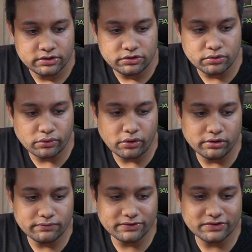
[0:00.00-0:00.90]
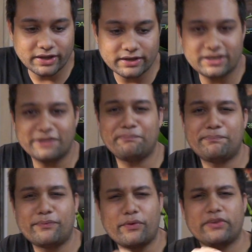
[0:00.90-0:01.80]
you always get
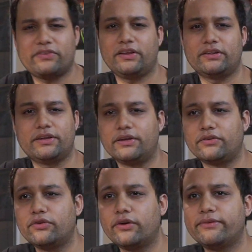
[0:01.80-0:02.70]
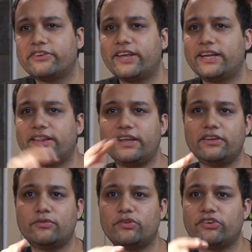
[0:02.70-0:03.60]
depressing things. You always get things
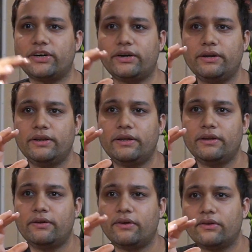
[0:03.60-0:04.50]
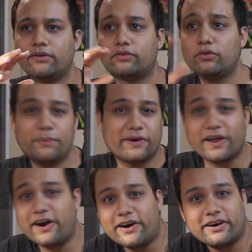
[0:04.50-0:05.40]
which are super
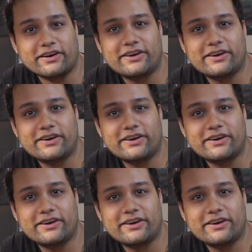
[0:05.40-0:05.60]
dark.